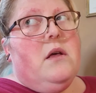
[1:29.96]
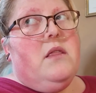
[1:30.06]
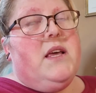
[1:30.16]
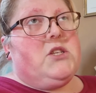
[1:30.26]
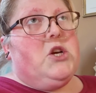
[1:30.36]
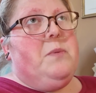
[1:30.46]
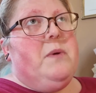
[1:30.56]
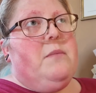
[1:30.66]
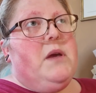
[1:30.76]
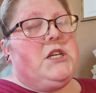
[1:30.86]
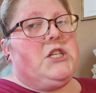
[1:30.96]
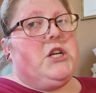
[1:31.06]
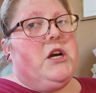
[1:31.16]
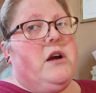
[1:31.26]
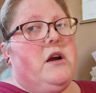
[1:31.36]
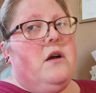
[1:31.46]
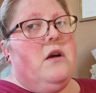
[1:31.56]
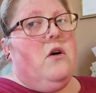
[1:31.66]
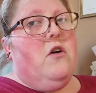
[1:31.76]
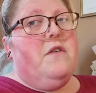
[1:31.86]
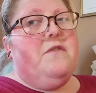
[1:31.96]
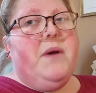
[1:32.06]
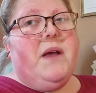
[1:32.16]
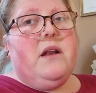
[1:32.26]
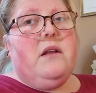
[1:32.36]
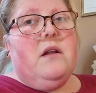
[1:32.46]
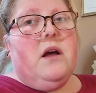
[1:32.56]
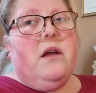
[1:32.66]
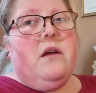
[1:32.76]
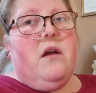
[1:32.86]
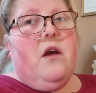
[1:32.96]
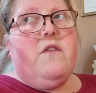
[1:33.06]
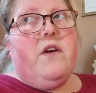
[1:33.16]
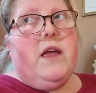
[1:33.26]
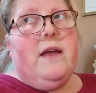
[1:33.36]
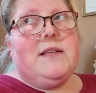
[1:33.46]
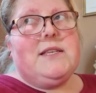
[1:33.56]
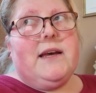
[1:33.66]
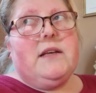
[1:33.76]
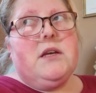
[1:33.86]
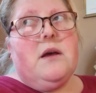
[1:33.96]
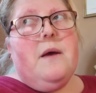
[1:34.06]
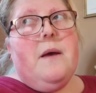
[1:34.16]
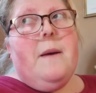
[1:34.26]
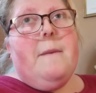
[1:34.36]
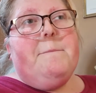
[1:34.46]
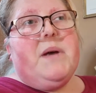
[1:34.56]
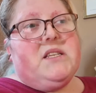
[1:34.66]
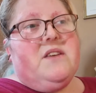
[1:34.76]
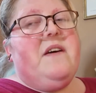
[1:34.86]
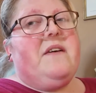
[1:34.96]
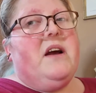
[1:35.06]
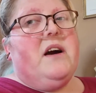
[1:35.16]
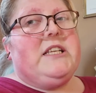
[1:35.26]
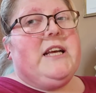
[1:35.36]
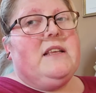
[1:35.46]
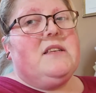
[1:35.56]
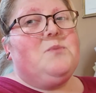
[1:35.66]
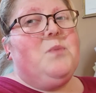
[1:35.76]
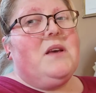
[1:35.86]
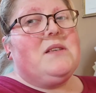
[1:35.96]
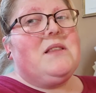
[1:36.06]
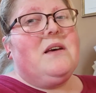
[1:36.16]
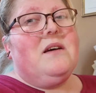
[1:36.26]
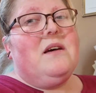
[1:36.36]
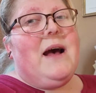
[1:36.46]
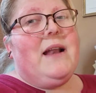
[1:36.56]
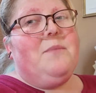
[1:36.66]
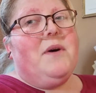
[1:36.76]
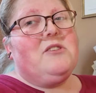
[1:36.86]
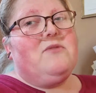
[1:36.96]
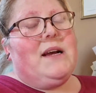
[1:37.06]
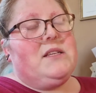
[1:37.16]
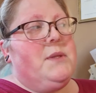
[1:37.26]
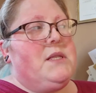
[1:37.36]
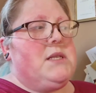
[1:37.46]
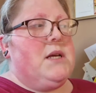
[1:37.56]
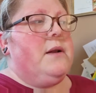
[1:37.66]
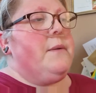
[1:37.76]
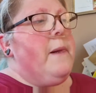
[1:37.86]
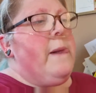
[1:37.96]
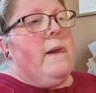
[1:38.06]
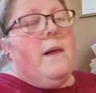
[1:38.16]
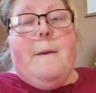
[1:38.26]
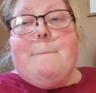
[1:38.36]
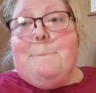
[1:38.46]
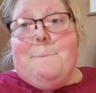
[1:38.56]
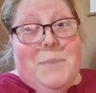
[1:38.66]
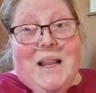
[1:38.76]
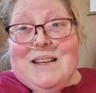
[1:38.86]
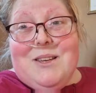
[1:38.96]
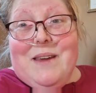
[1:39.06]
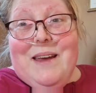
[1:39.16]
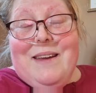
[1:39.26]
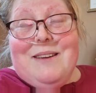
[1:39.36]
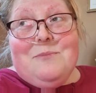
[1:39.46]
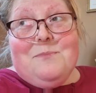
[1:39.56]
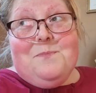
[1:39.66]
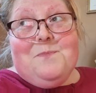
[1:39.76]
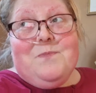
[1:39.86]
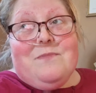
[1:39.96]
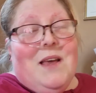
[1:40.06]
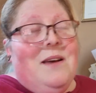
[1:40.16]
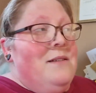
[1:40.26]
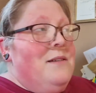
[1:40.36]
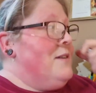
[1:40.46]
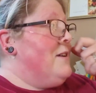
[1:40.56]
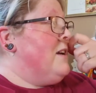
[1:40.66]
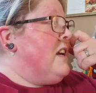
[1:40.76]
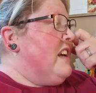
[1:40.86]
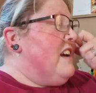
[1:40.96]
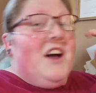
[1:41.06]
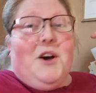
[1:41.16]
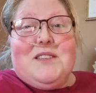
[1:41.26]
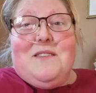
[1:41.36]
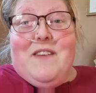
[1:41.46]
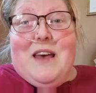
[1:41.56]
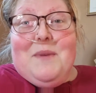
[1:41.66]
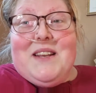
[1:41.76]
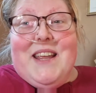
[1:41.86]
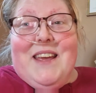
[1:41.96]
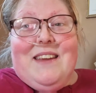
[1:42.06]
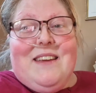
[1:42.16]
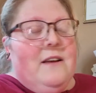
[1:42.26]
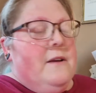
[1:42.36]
This could be a mixture of being like overheated, but it's a very high chance it's because the antibugs react with the sun. But that's okay. I got some vitamin D.